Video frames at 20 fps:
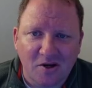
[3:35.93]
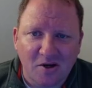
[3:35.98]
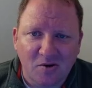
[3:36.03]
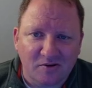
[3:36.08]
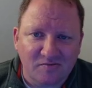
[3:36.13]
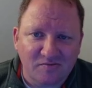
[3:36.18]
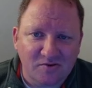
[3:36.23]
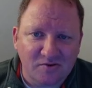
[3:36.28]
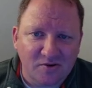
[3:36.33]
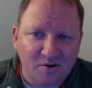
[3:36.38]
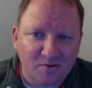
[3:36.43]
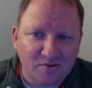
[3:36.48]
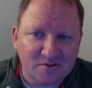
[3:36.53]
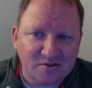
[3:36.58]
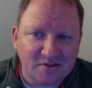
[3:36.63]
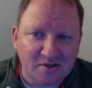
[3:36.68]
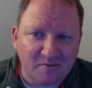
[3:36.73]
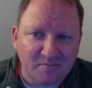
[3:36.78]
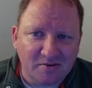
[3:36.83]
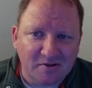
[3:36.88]
If you
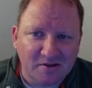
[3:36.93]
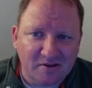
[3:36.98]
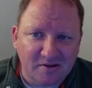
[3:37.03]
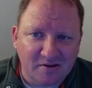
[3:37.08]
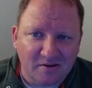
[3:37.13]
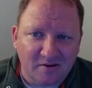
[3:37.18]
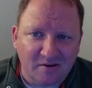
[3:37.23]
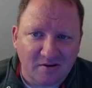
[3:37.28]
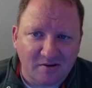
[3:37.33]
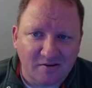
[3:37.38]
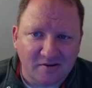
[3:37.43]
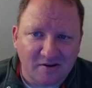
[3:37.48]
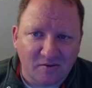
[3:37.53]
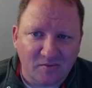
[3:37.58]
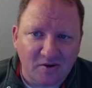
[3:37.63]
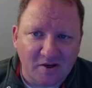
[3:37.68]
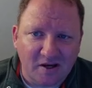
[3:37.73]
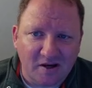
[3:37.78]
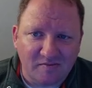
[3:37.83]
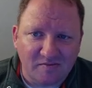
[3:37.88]
notice up here that
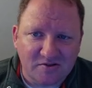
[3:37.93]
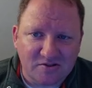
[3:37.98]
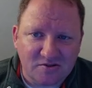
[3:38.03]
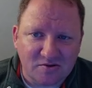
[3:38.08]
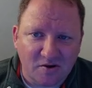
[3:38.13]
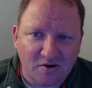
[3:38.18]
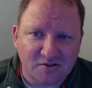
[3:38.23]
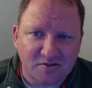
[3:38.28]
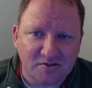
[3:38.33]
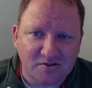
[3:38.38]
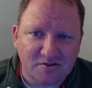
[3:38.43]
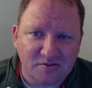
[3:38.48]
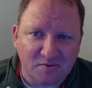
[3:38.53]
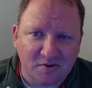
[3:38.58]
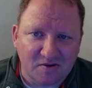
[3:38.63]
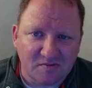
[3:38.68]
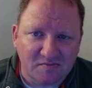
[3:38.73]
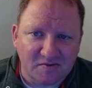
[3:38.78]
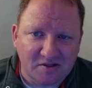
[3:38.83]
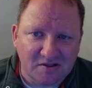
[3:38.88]
we have instructions, we
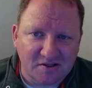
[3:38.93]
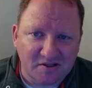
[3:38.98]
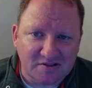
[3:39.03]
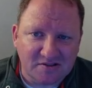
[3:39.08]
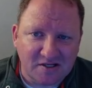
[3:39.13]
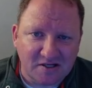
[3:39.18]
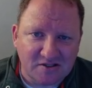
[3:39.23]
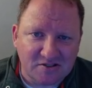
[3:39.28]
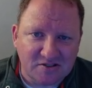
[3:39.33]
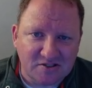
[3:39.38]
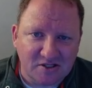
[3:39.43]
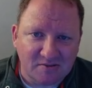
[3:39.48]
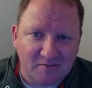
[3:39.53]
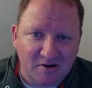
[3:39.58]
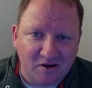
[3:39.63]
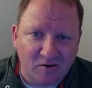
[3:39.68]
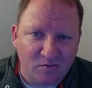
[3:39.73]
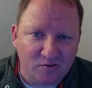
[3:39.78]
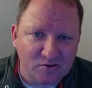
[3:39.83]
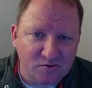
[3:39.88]
have
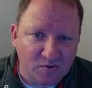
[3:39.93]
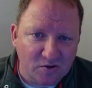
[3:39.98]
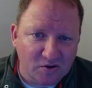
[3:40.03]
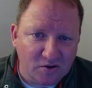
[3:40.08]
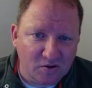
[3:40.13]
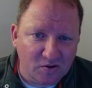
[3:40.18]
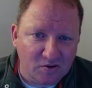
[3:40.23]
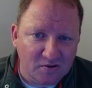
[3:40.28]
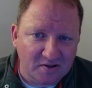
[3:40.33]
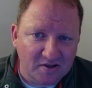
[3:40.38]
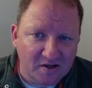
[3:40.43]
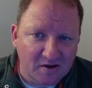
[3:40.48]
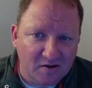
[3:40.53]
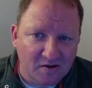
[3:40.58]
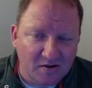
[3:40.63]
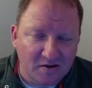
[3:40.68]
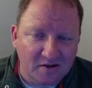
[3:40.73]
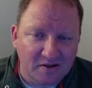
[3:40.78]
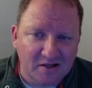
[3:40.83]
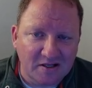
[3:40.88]
index.html, which we're currently
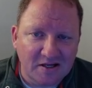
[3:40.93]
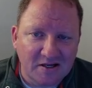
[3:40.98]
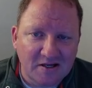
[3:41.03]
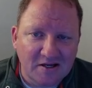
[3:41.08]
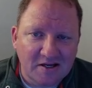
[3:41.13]
on,